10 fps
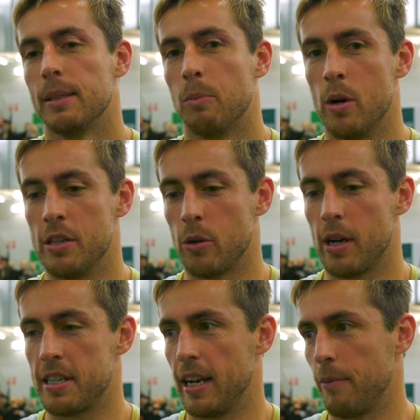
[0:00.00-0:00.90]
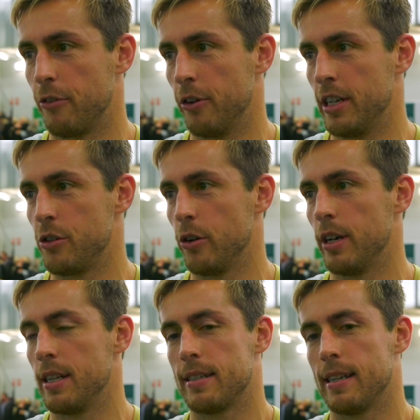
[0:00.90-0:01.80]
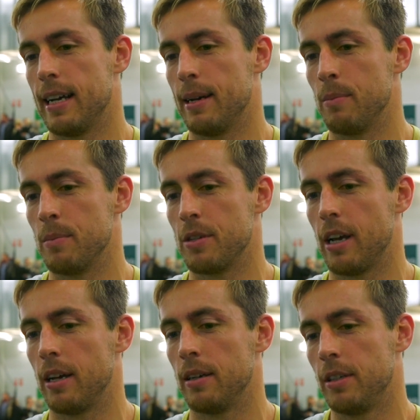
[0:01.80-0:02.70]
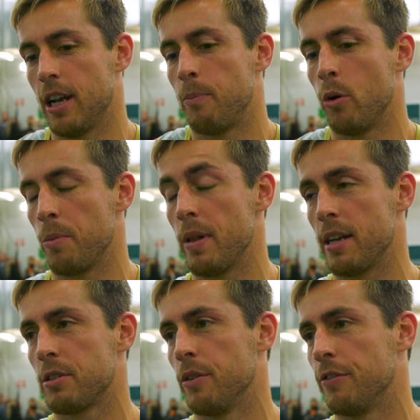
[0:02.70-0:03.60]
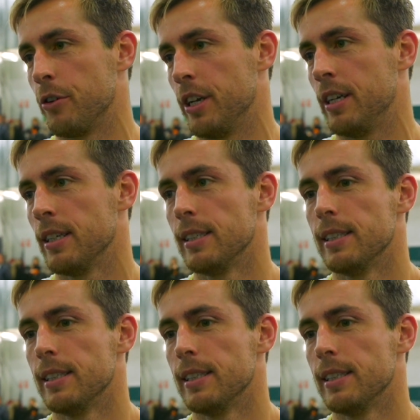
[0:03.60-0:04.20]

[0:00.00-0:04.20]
Boys always get up for it and enjoy it. So, you know, Port are playing some good footy.